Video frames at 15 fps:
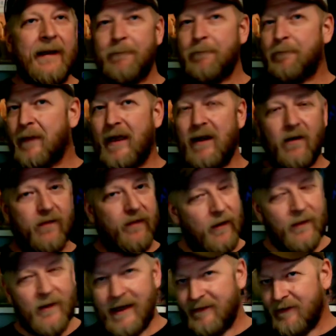know, rumor
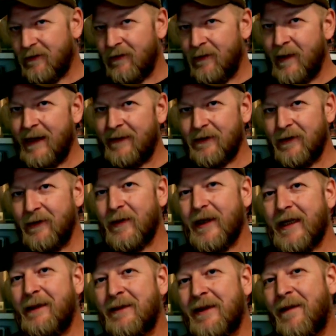after rumor after rumor
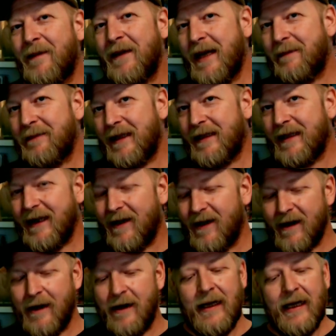keeps coming up that they
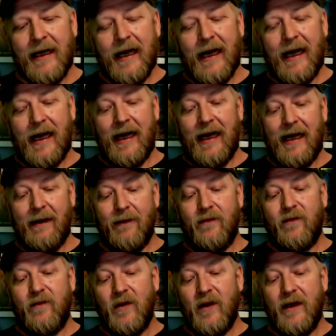are, I
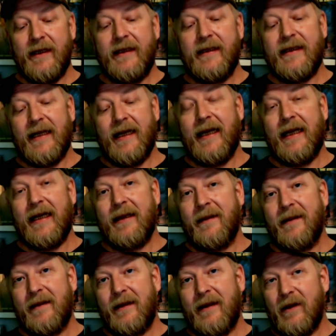would say,
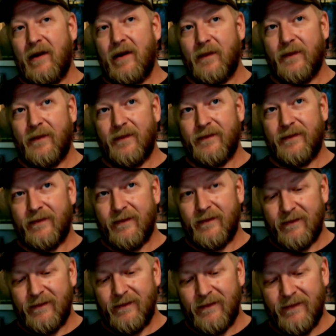you know,
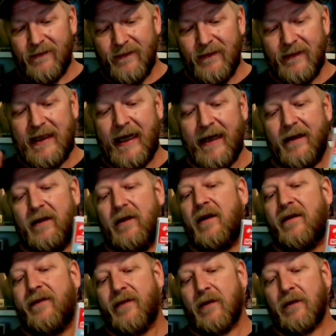take a look
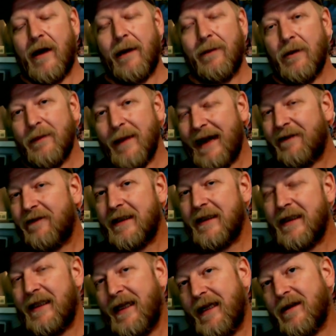for Robert Maverick to
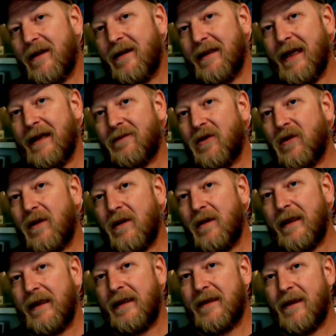take on that role in
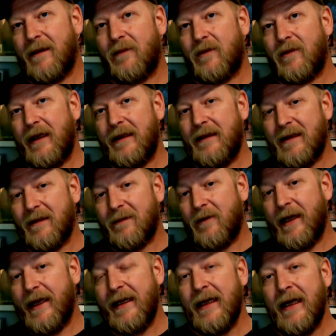some
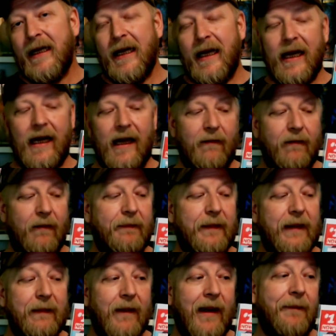way. Would be
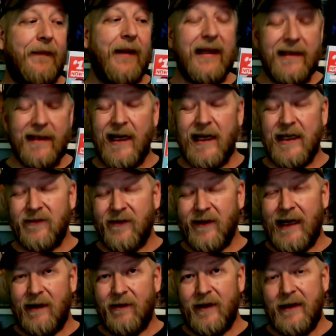my best guess for that
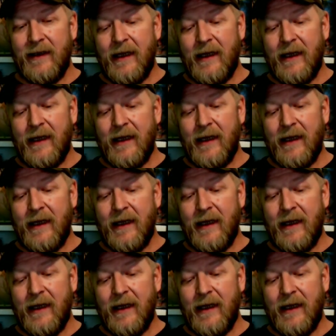one.